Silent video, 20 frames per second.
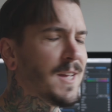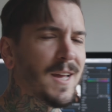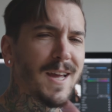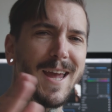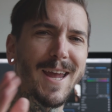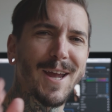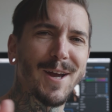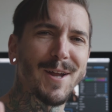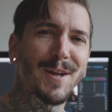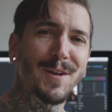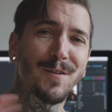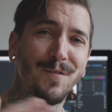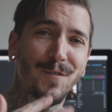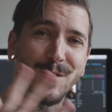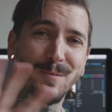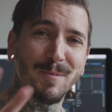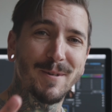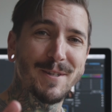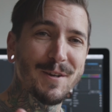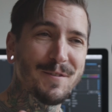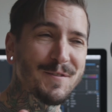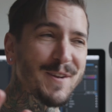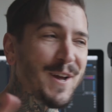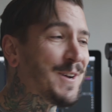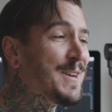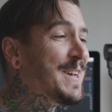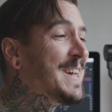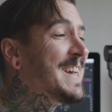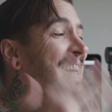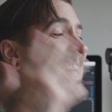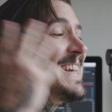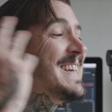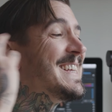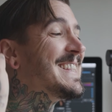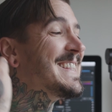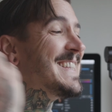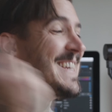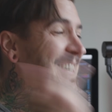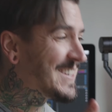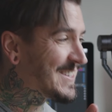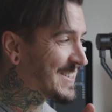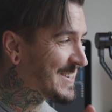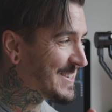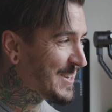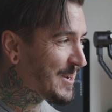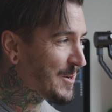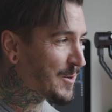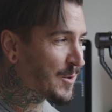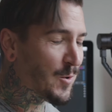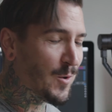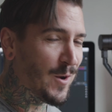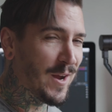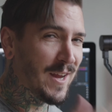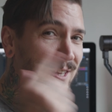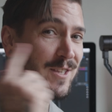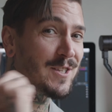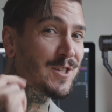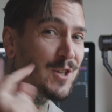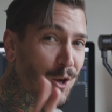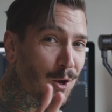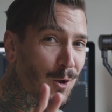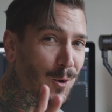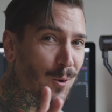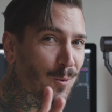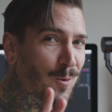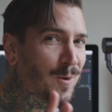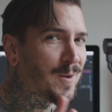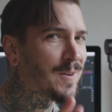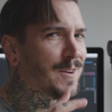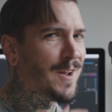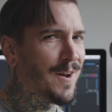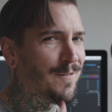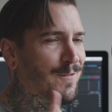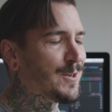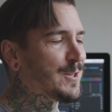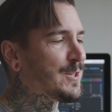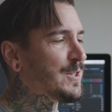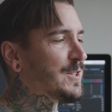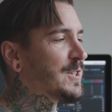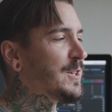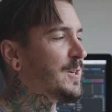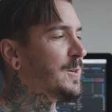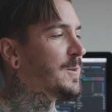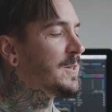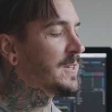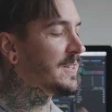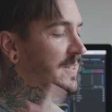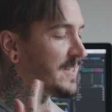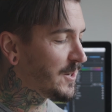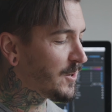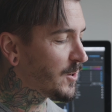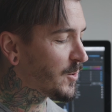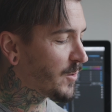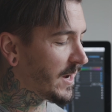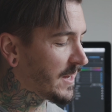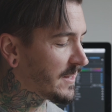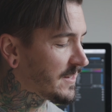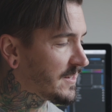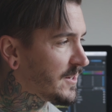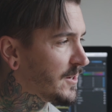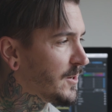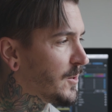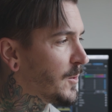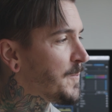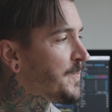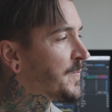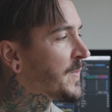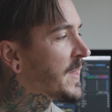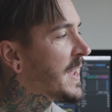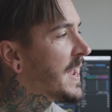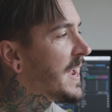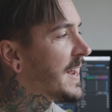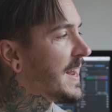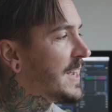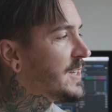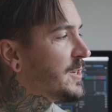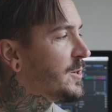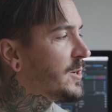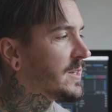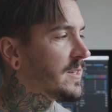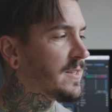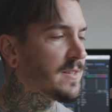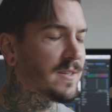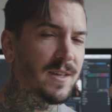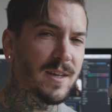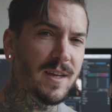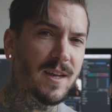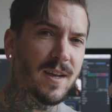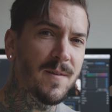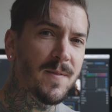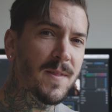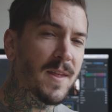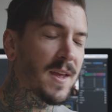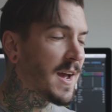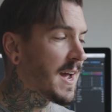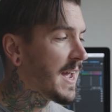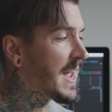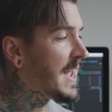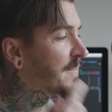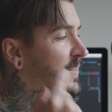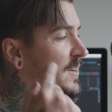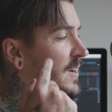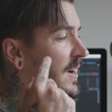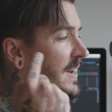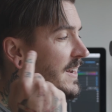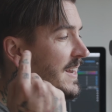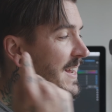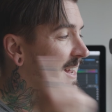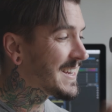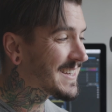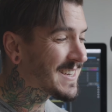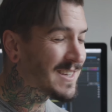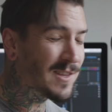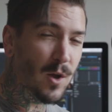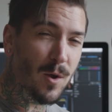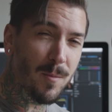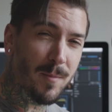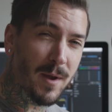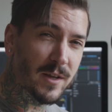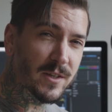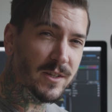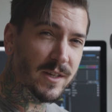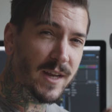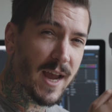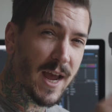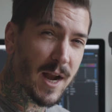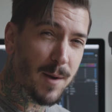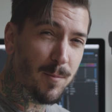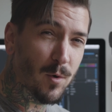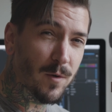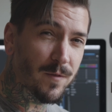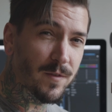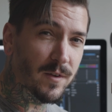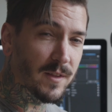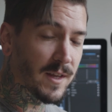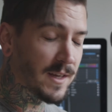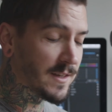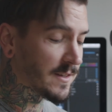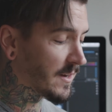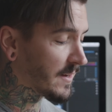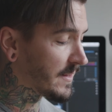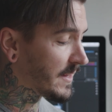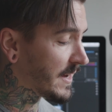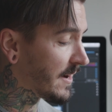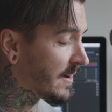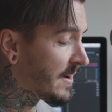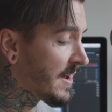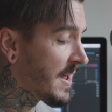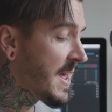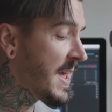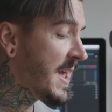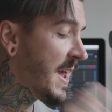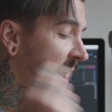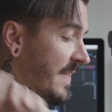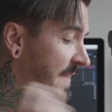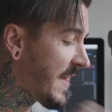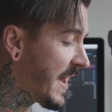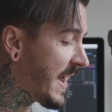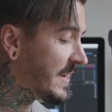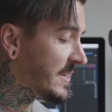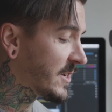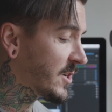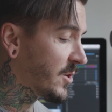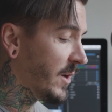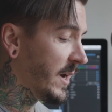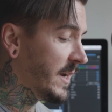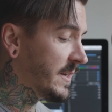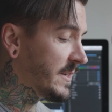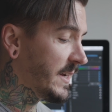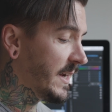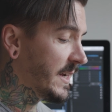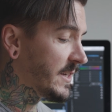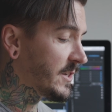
Hang on, I confused myself now. This is the Zhiyun Crane 2, not version 2, Zhiyun Crane 2, and as you can see, I have got an SLR Magic anamorphic lens on there, and that is crazy.